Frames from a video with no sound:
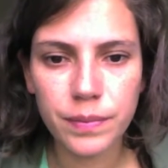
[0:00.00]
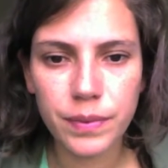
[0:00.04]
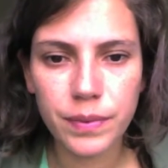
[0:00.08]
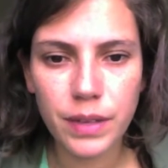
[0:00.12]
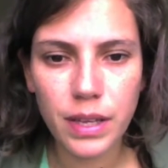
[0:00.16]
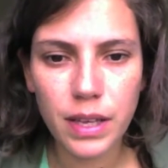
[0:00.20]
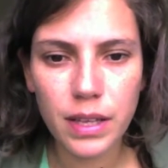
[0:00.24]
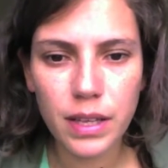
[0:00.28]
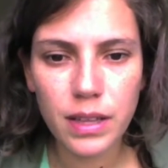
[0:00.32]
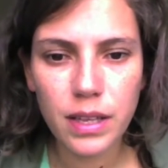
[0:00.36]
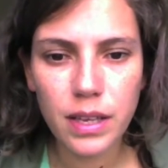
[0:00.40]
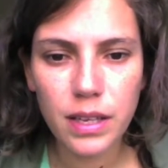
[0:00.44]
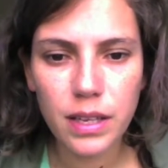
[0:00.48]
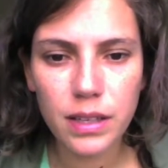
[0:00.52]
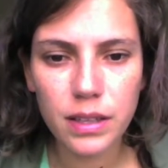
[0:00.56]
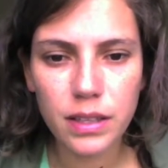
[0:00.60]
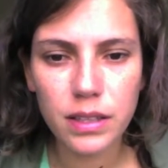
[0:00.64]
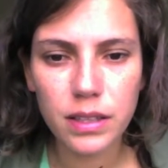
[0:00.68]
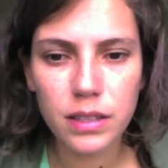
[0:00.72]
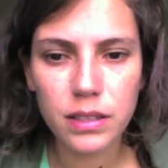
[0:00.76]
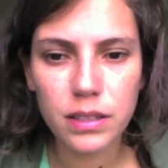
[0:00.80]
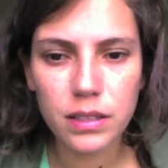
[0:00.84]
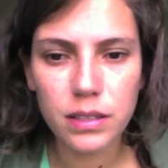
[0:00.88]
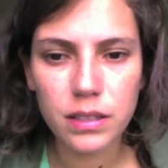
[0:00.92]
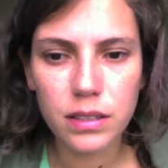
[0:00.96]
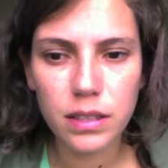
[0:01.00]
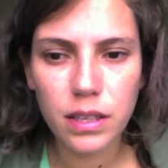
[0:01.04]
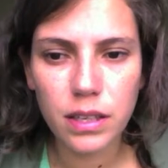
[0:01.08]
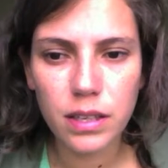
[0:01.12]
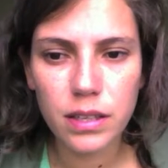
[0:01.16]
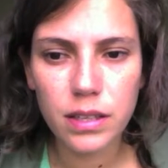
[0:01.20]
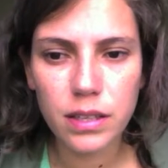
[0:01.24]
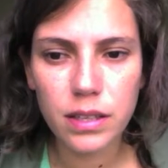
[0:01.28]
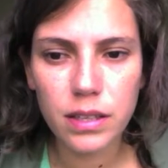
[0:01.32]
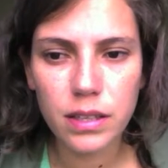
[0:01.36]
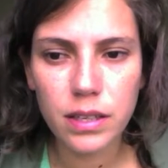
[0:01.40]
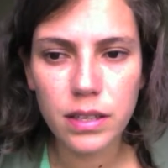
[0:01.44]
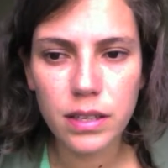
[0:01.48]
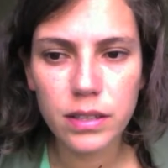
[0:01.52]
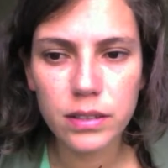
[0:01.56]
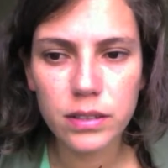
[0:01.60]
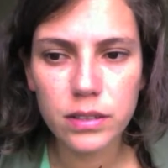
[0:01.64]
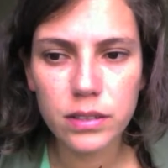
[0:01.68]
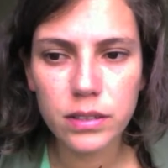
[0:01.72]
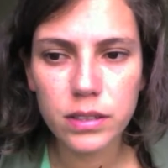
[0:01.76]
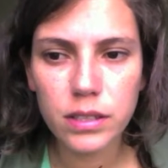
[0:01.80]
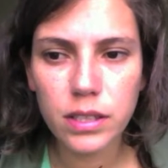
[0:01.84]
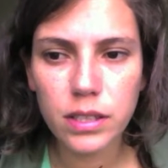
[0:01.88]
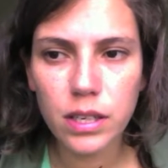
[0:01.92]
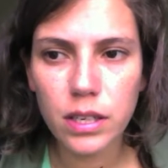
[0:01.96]
I like that. I think that
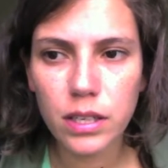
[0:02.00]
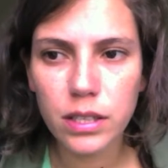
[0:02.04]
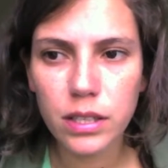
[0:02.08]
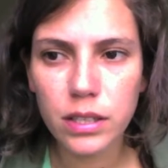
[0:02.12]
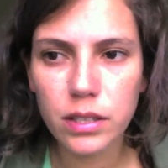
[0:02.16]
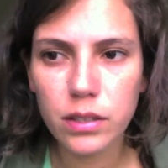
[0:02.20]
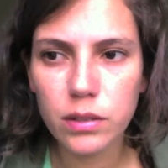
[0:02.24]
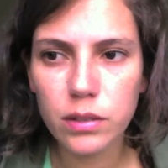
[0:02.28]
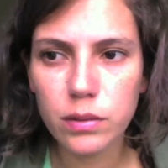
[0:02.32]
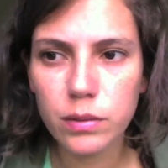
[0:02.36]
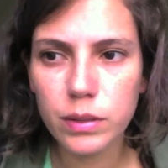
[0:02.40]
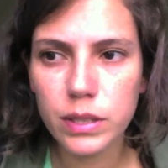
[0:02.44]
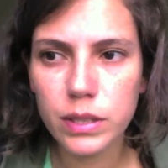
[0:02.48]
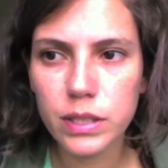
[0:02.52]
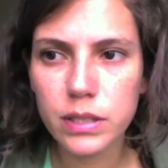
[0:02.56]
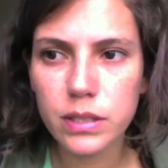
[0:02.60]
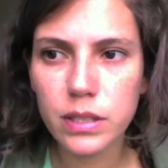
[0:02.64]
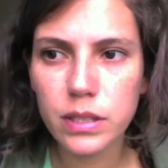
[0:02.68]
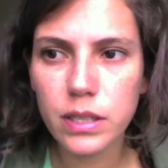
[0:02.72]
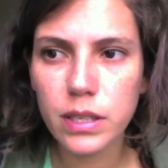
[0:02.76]
internet art always